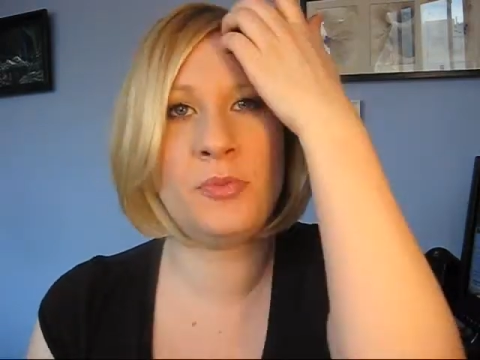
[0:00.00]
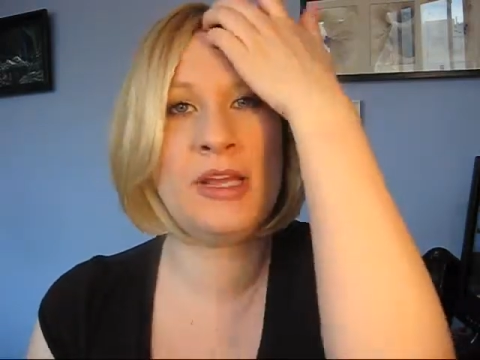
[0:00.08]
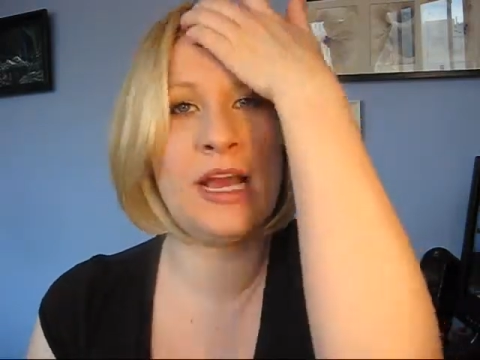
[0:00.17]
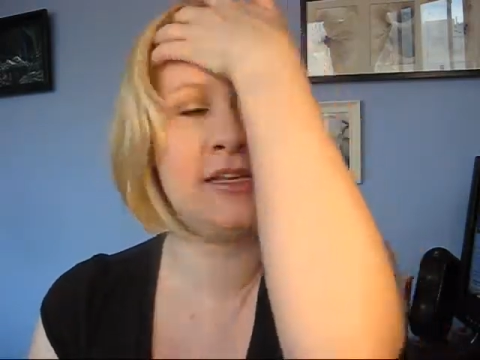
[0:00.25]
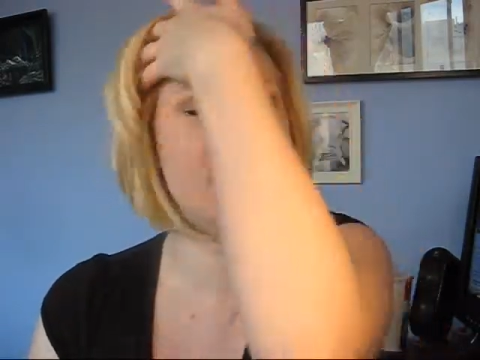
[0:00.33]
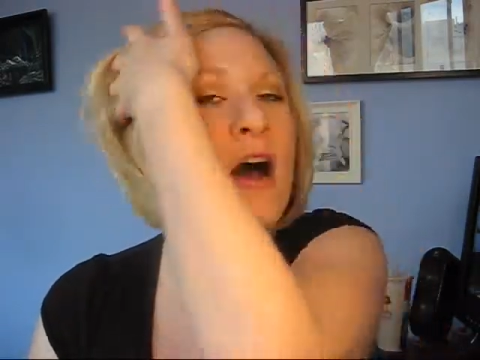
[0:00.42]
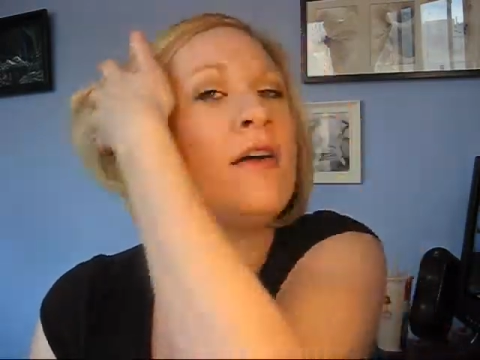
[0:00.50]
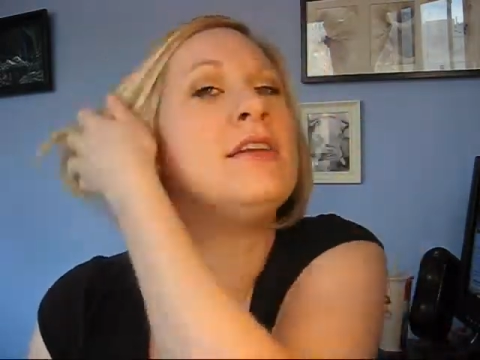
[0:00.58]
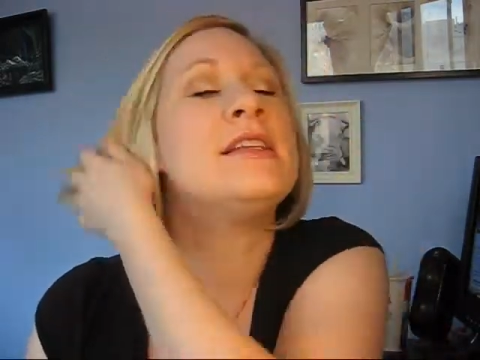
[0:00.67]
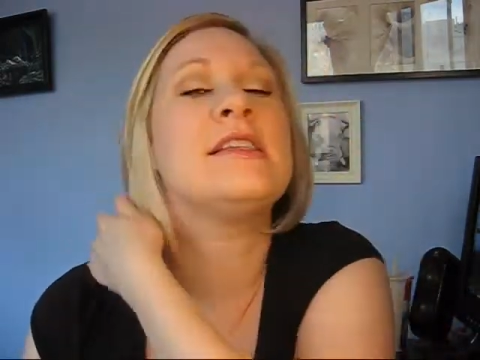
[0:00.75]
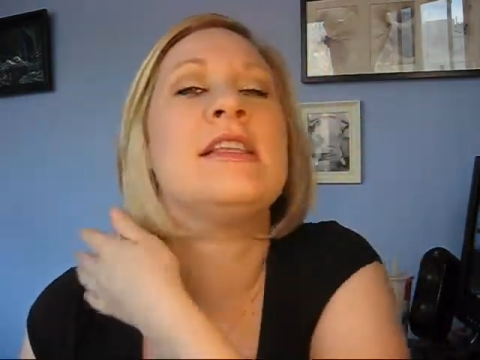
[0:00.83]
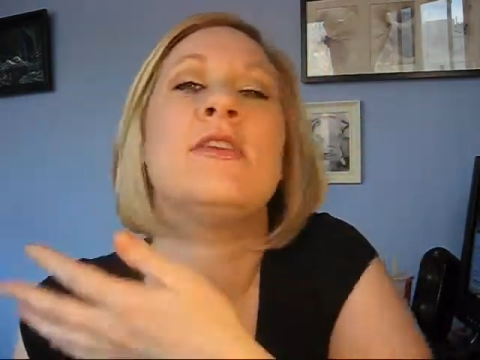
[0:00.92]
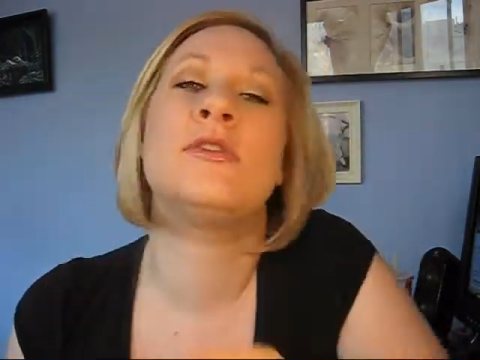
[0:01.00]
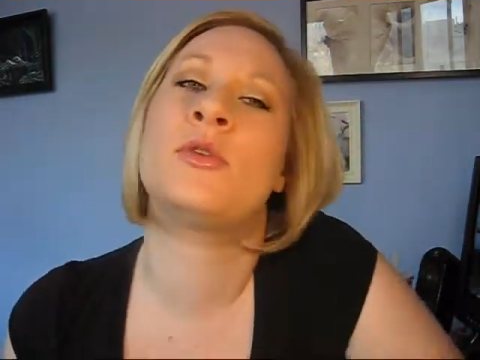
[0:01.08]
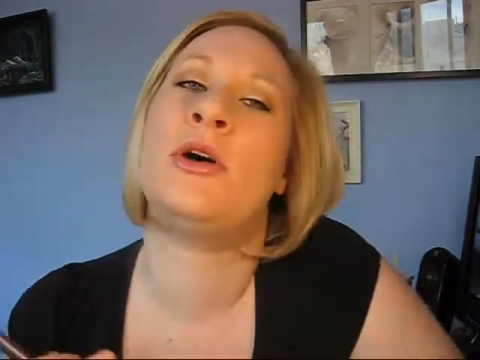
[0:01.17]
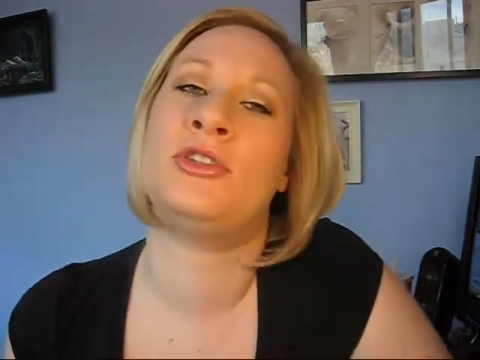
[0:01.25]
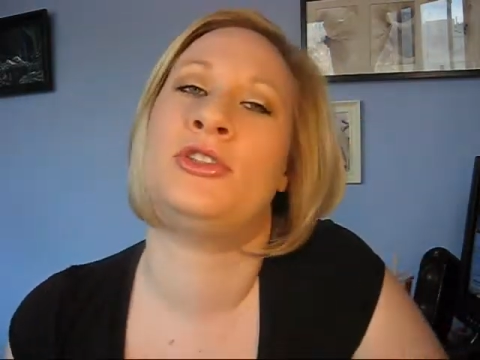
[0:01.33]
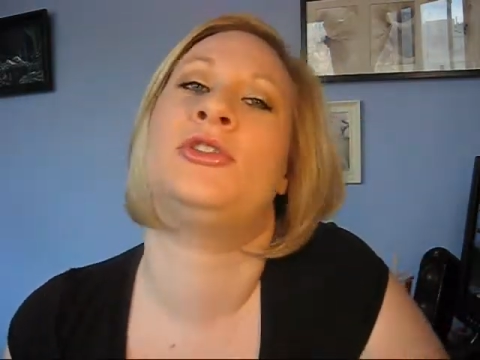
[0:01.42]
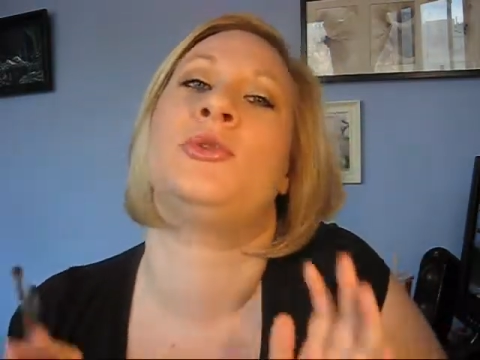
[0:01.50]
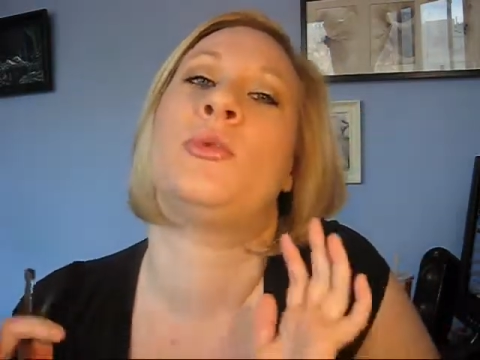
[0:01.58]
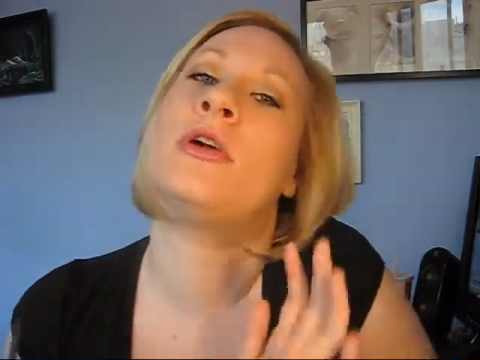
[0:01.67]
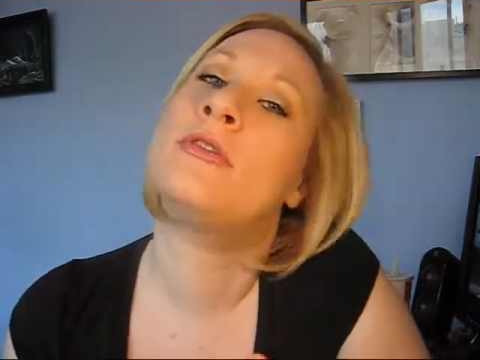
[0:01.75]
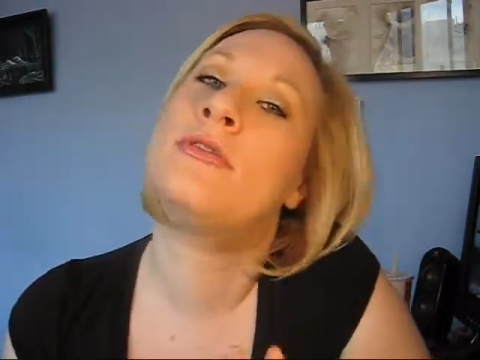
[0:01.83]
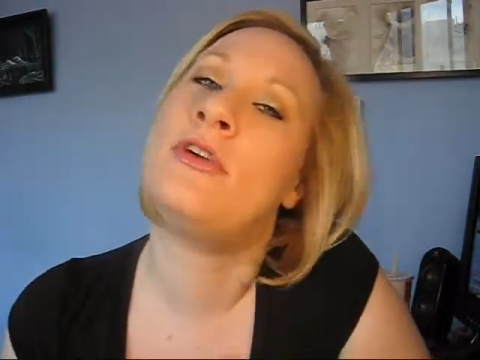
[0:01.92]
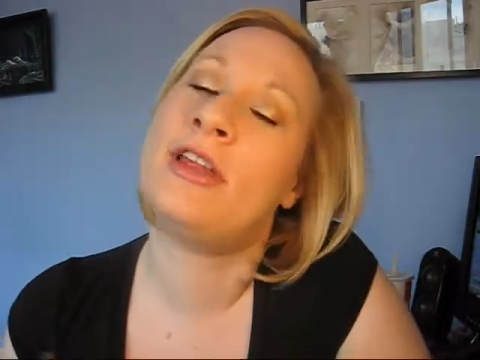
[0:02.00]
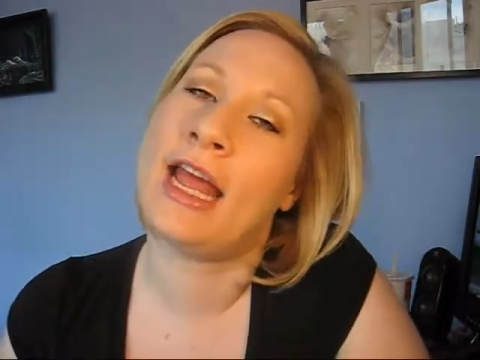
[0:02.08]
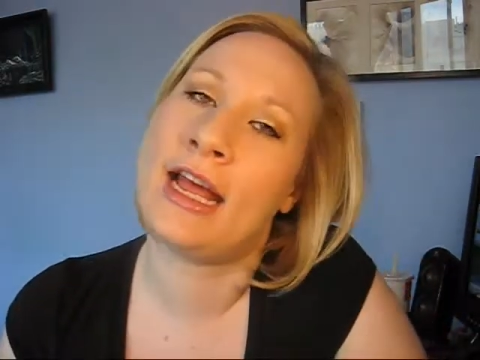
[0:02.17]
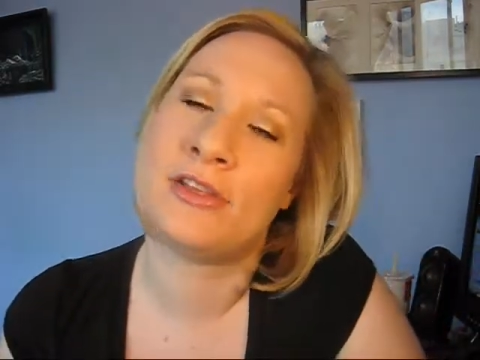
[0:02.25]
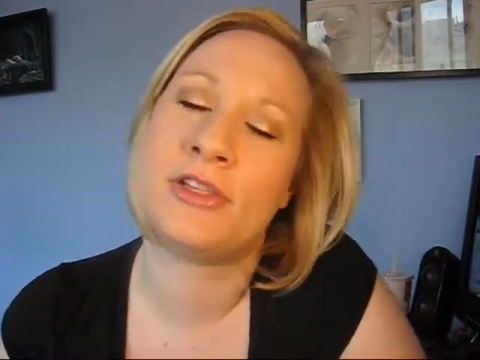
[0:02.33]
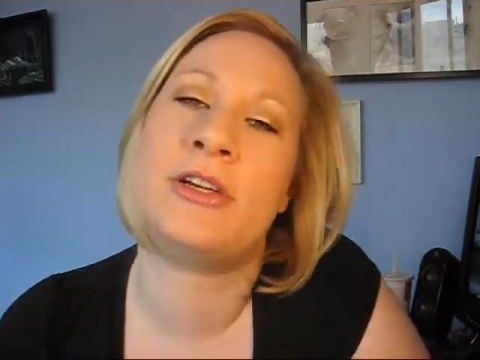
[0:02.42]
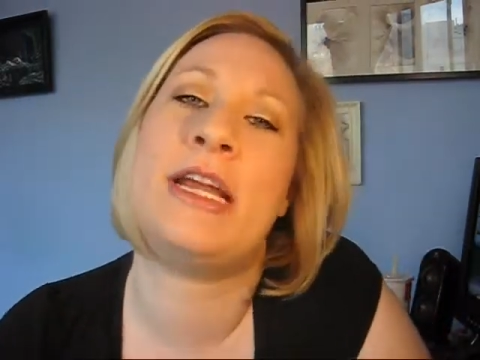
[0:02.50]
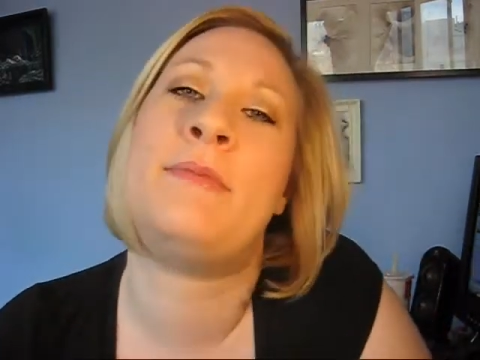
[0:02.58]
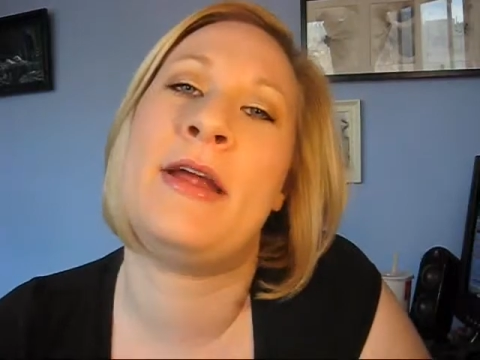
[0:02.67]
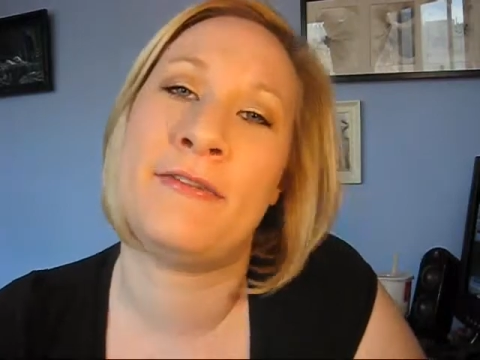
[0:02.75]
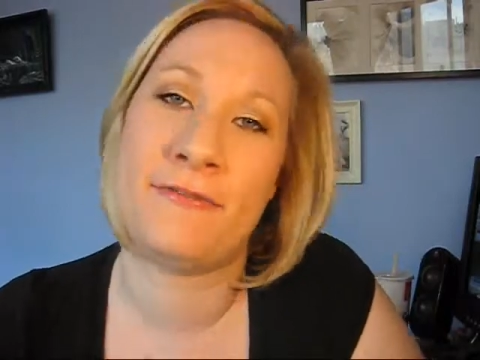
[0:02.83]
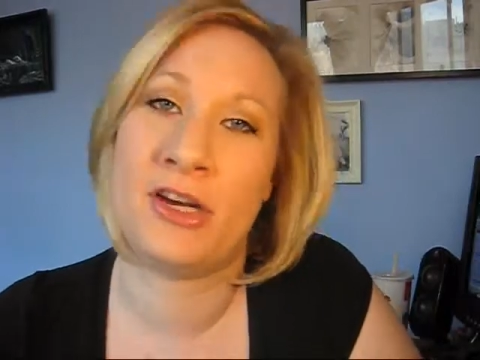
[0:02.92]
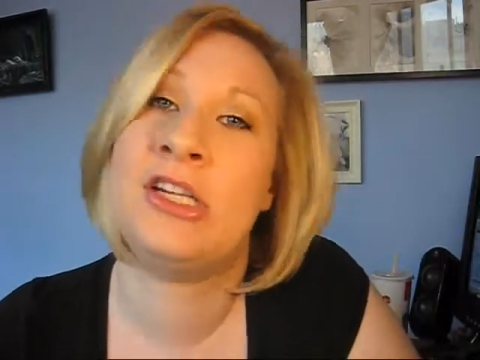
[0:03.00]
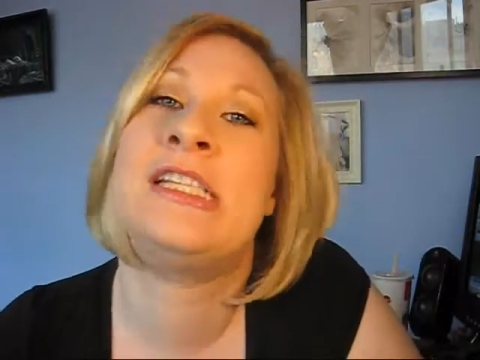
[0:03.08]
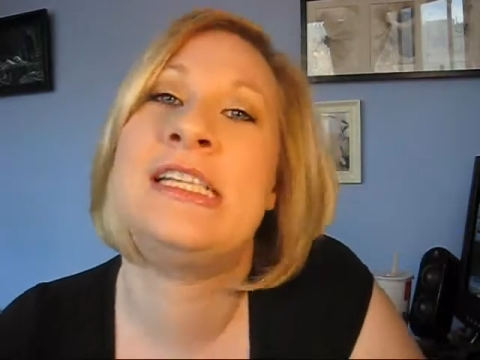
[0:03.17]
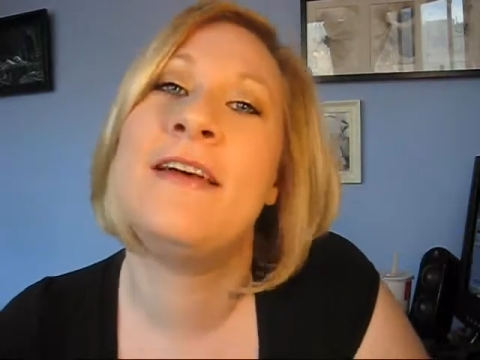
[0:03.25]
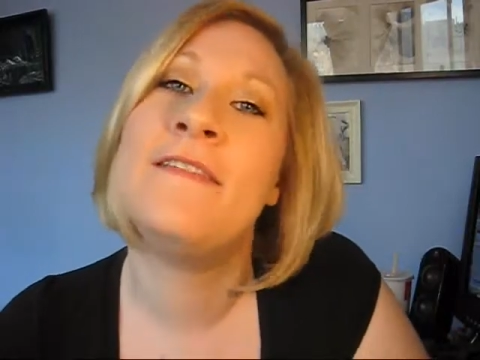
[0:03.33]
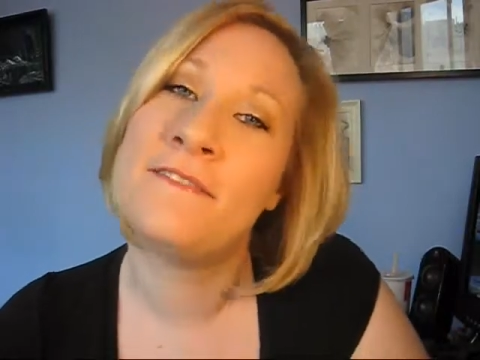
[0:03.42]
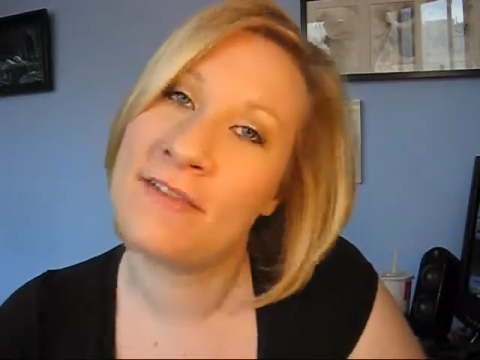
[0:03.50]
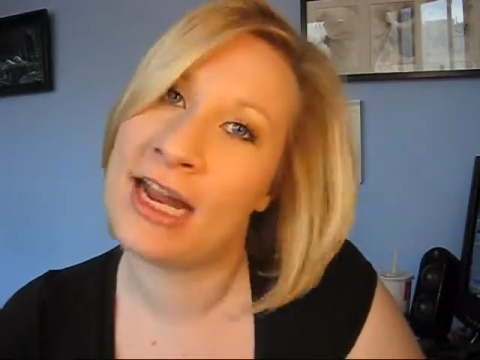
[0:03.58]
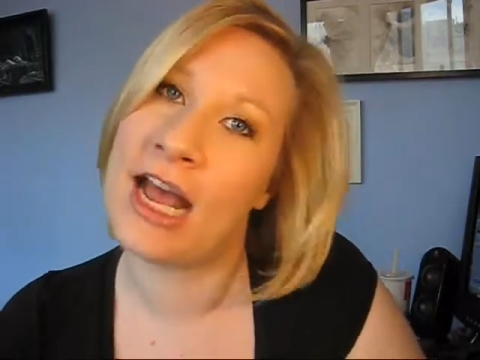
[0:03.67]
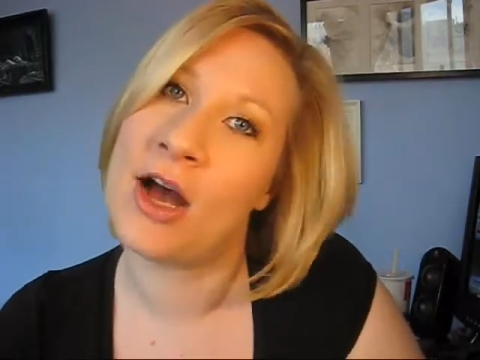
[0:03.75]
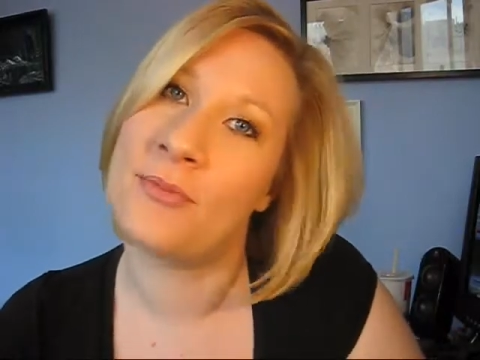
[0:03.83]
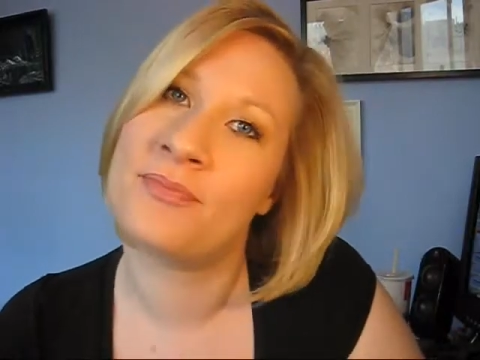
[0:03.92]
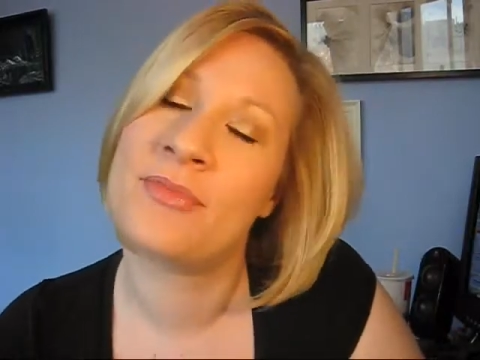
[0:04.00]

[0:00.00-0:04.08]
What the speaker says: because obviously those questions weren't fully answered in my first video.